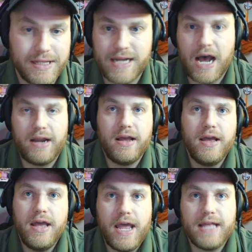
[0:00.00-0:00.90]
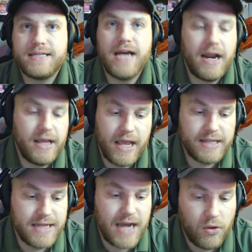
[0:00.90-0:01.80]
It's not
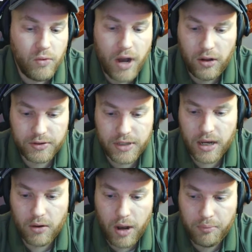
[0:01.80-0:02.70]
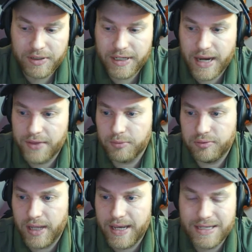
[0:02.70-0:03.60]
a well put together
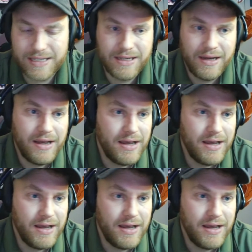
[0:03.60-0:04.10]
place.